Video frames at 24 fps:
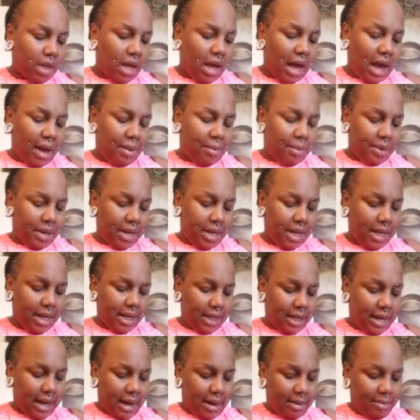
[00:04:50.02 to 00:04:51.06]
I went
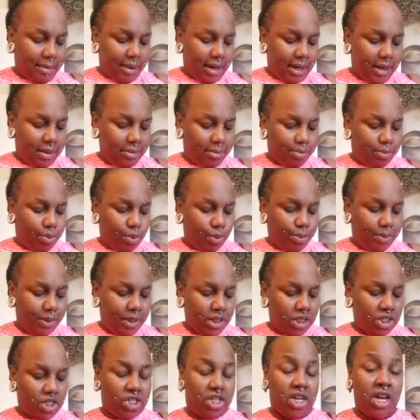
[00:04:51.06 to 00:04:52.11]
and got my
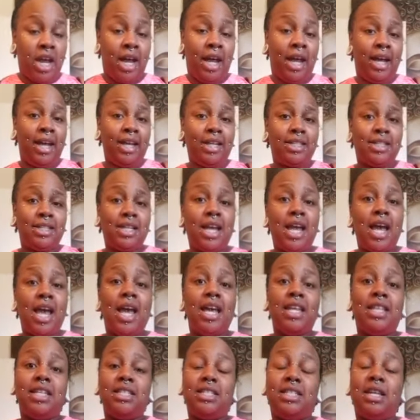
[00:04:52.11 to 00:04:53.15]
boobies checked.
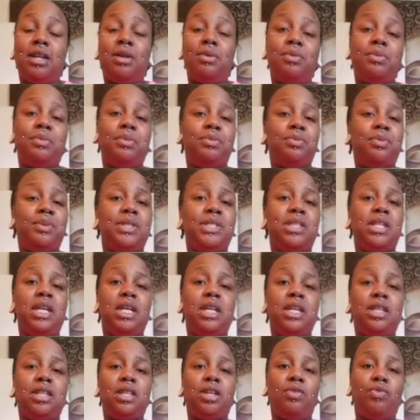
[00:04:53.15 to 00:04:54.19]
They said it wasn't
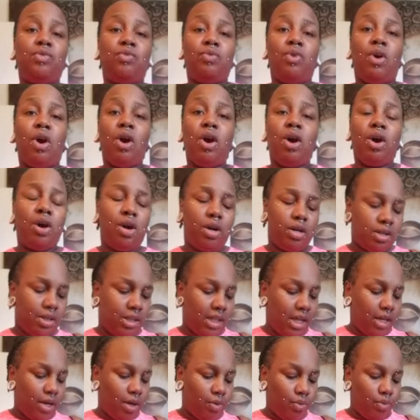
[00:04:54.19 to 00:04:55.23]
anything wrong.
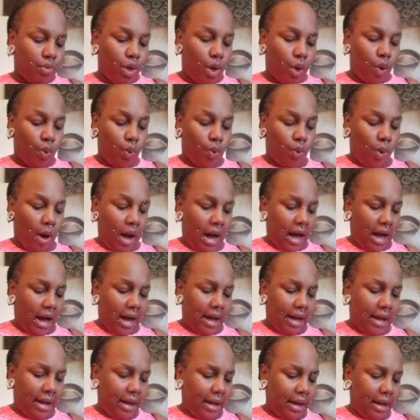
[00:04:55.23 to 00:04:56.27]
They don't know
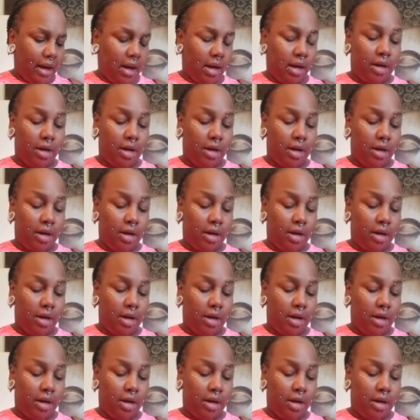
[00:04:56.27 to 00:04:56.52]
why